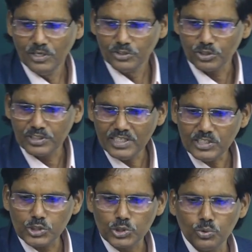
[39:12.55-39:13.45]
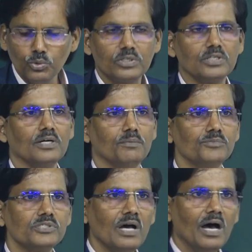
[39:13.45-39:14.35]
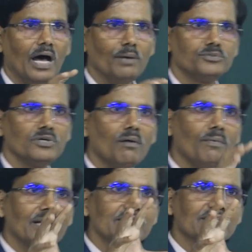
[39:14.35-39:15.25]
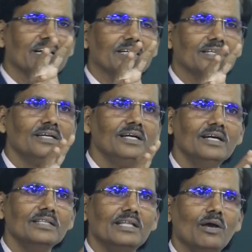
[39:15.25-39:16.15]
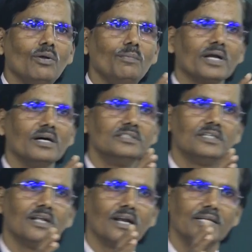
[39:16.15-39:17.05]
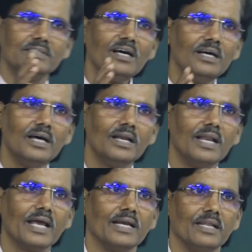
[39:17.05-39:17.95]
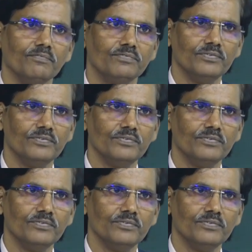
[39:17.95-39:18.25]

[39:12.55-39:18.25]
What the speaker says: So these two terms, absorbed and scattered, they will be considered as the negative